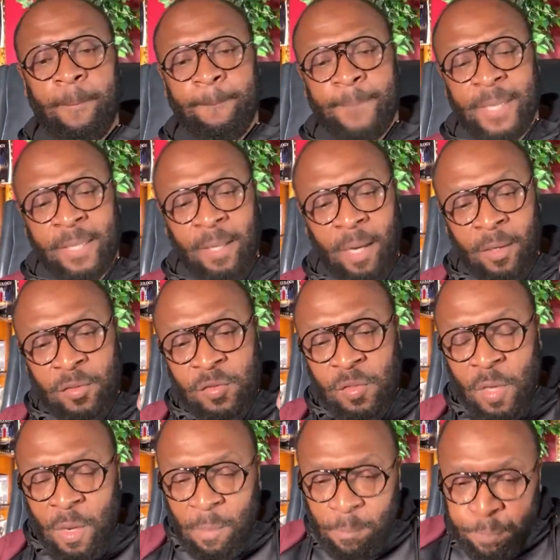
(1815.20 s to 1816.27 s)
because
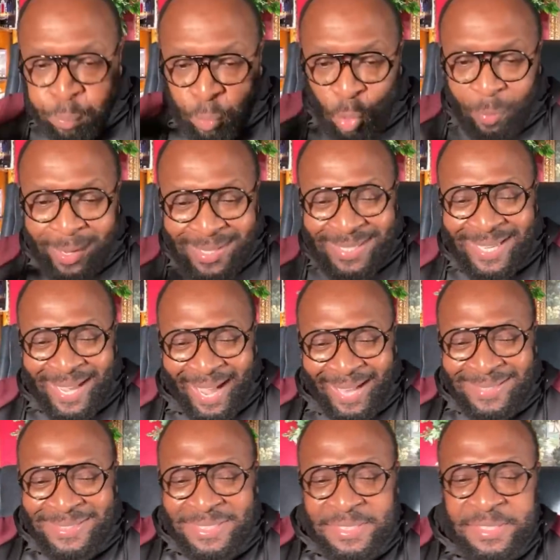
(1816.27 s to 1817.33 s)
broken
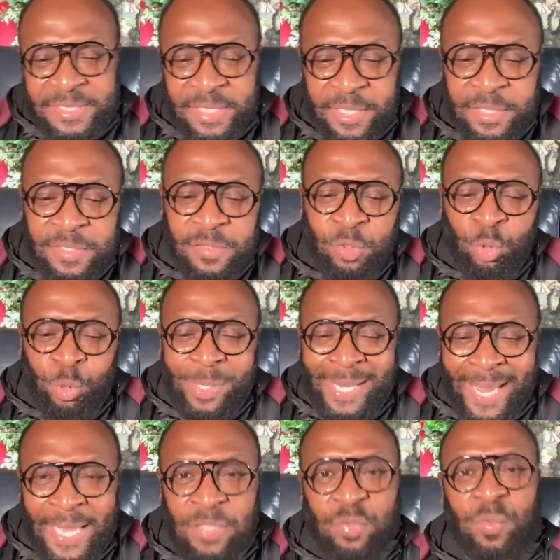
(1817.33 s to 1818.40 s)
consciousness
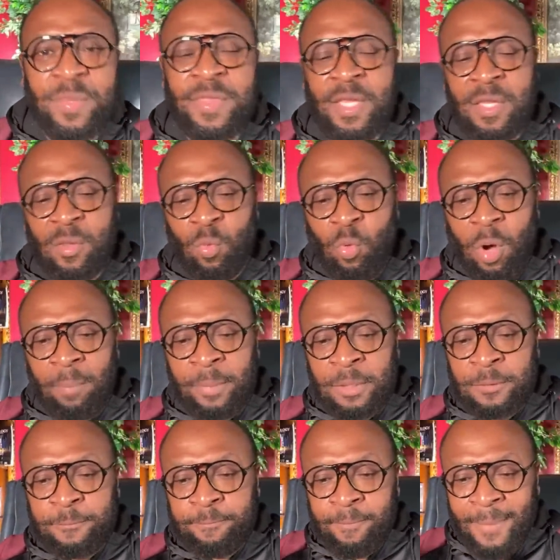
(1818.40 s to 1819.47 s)
creates within the
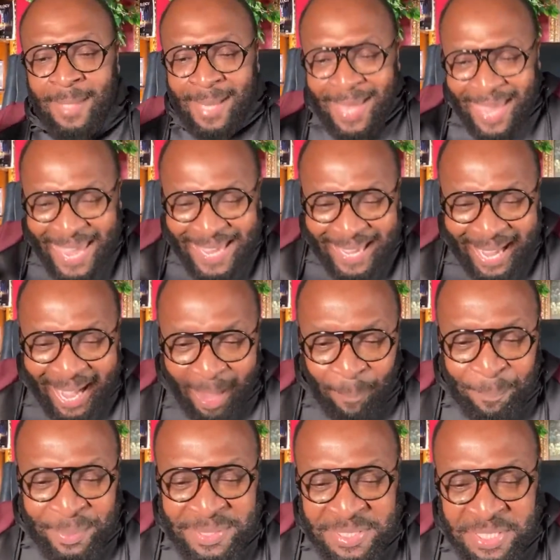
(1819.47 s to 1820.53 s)
woman a
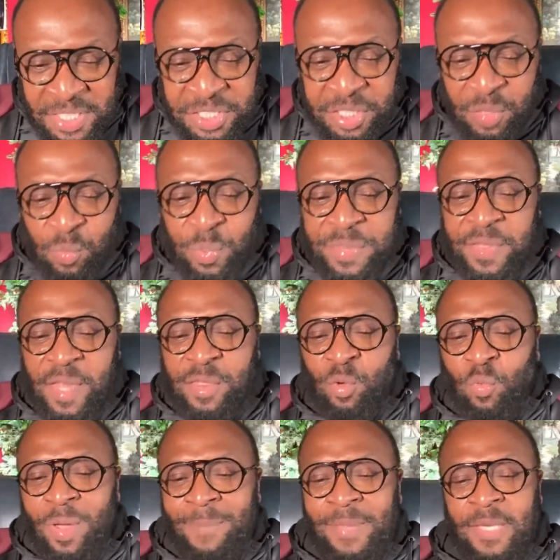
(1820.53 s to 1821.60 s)
competition with other
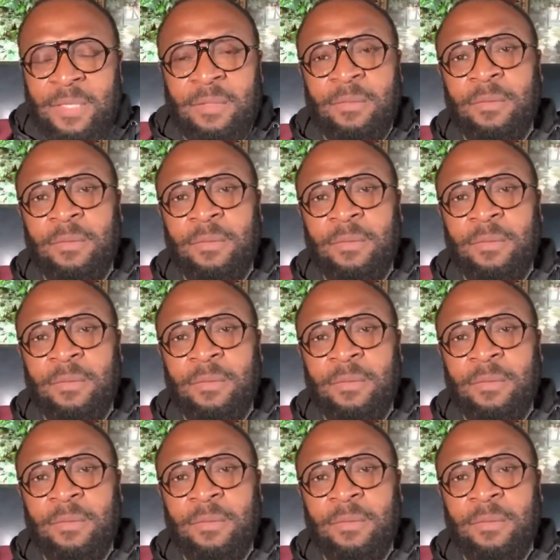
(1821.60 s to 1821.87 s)
women